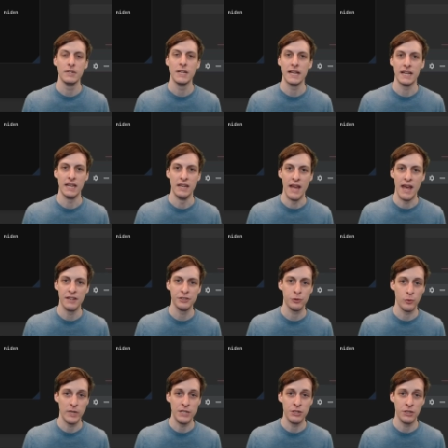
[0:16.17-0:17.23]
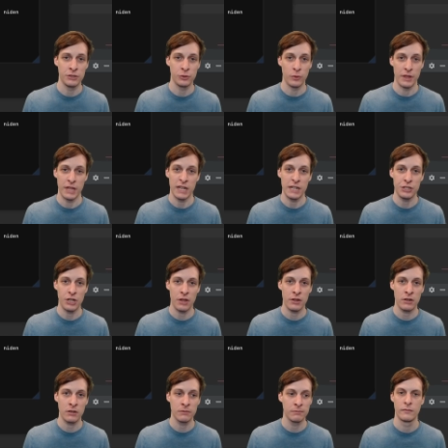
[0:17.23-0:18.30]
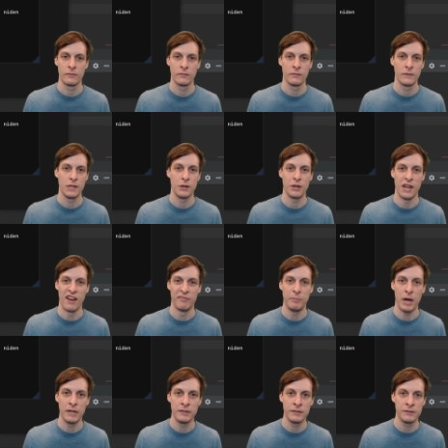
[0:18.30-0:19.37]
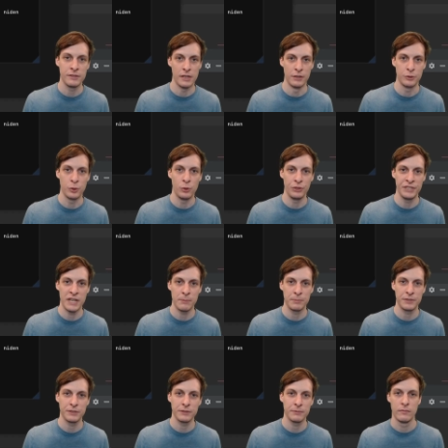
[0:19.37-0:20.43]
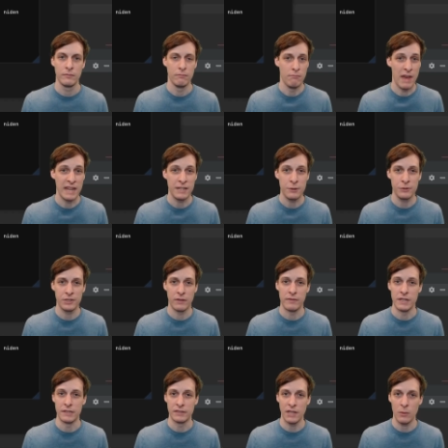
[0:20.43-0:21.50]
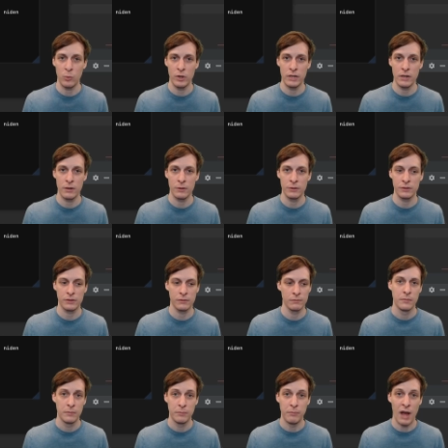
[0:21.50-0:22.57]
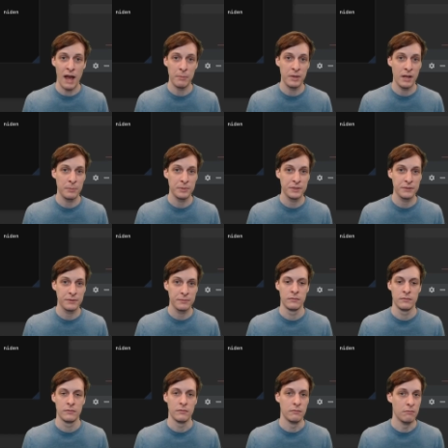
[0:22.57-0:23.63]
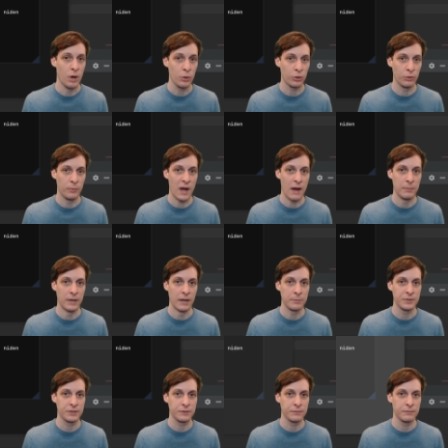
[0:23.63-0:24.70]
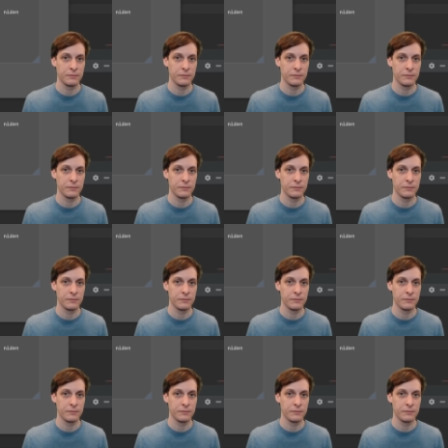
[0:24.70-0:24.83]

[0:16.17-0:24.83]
It can nest regions within each other. You can have buttons and tooltips, menus of these sub-windows, pop-ups, modal pop-ups,